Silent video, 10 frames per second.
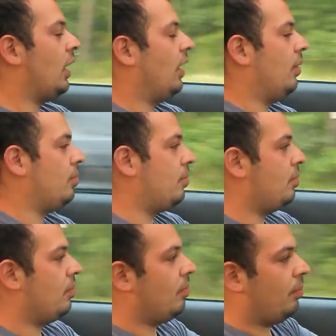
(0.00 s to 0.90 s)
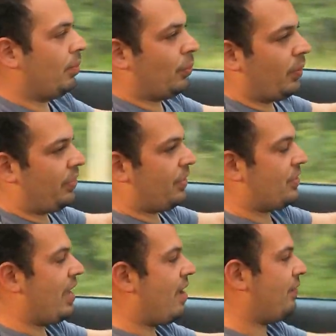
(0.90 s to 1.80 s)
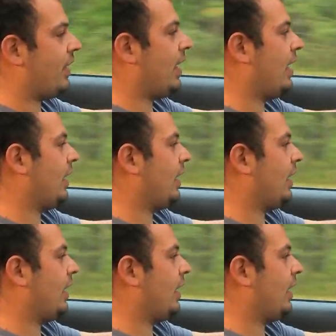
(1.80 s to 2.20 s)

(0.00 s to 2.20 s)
But with this having